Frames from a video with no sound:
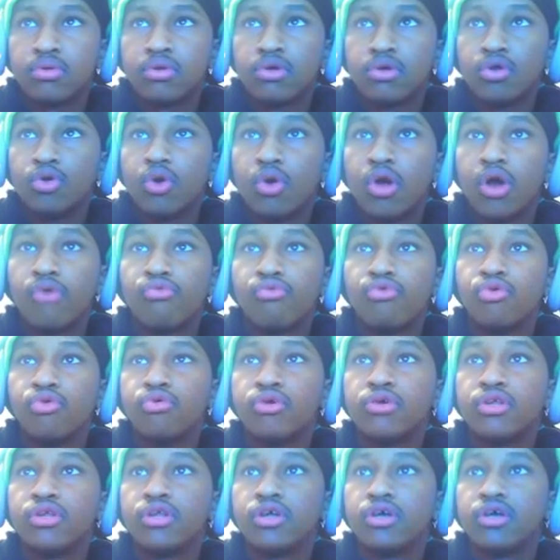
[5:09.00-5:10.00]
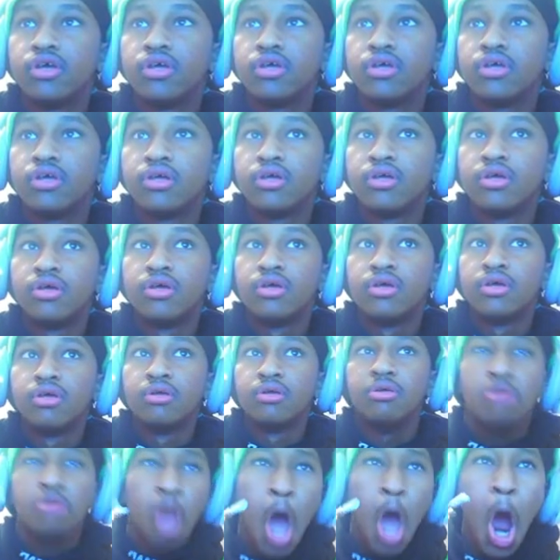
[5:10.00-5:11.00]
No, I ruined it.
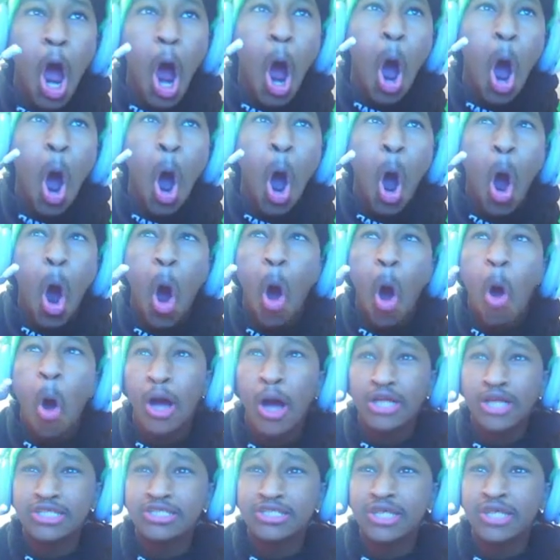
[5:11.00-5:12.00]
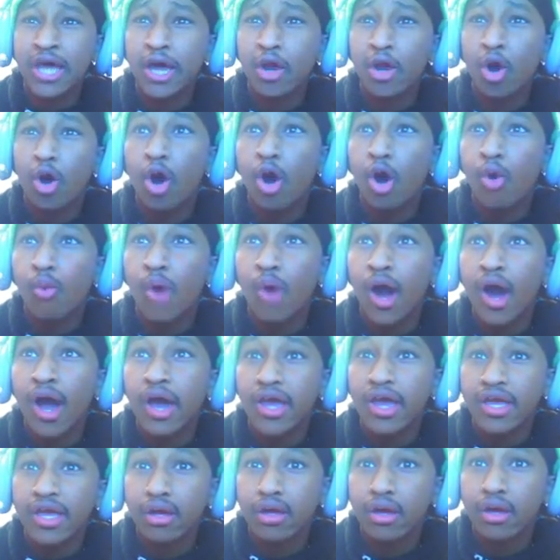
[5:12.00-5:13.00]
No! I just had all
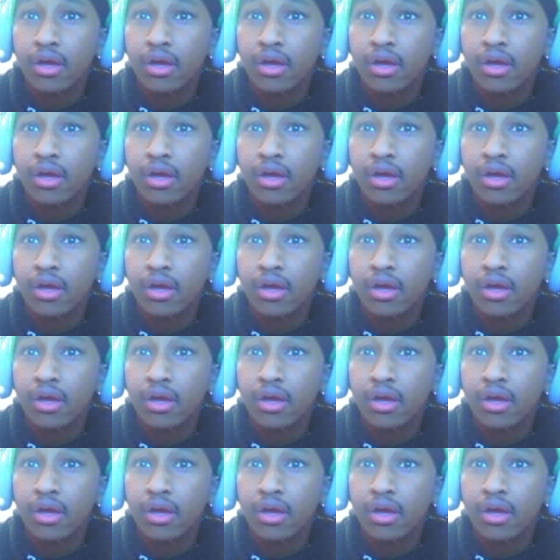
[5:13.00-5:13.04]
white.